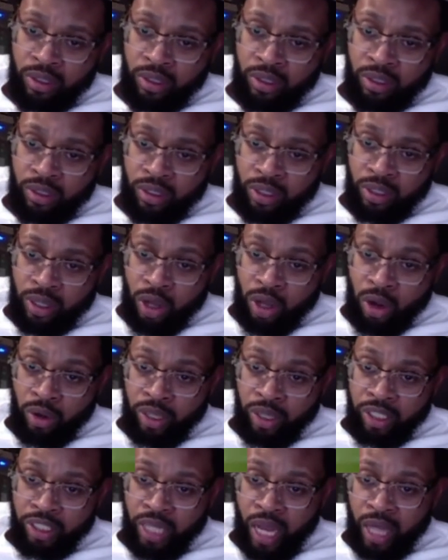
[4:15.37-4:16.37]
you go
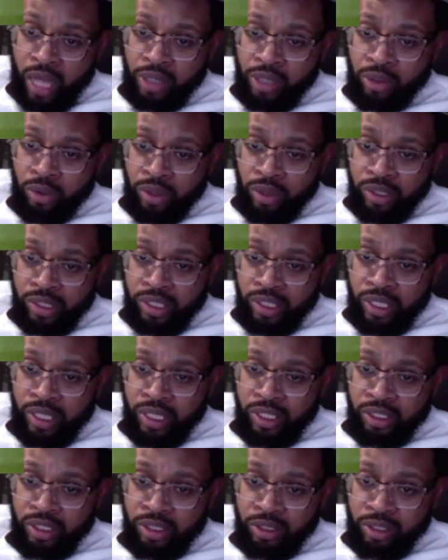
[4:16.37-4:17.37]
get John Dorsey
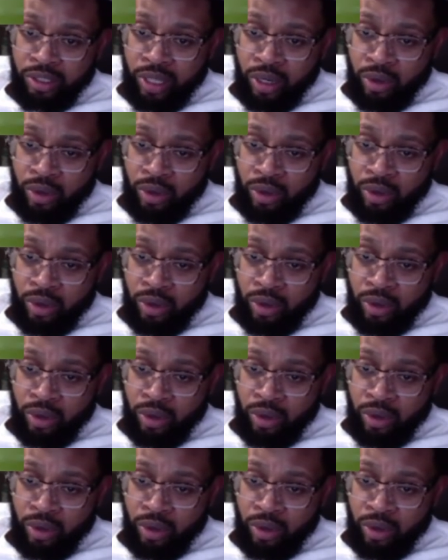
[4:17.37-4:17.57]
as your general